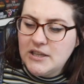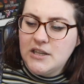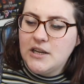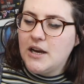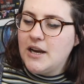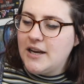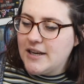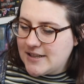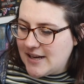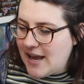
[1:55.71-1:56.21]

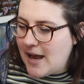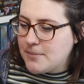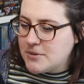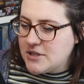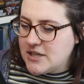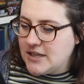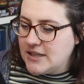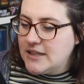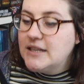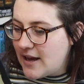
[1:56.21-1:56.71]
her
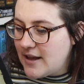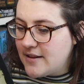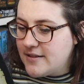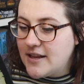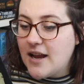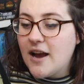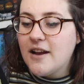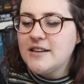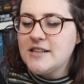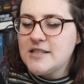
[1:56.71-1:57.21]
captor,
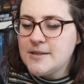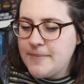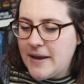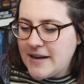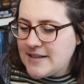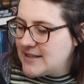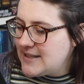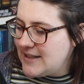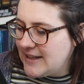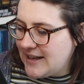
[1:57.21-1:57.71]
the
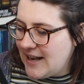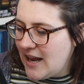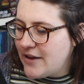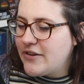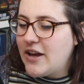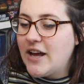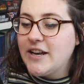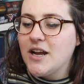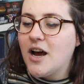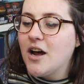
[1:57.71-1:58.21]
unexpectedly
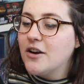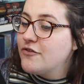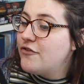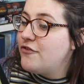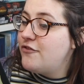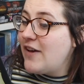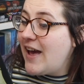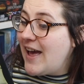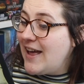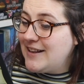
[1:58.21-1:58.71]
clever and
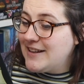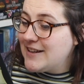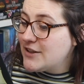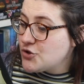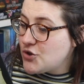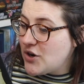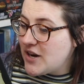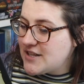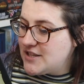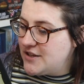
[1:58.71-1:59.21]
unfairly
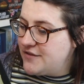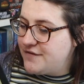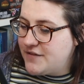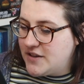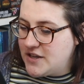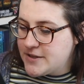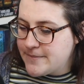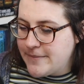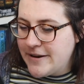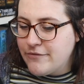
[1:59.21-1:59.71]
attractive
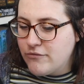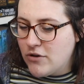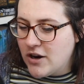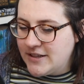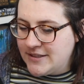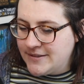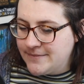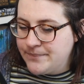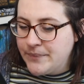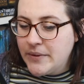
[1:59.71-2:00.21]
first mate
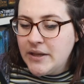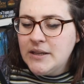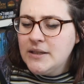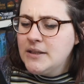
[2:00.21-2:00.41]
Ryden.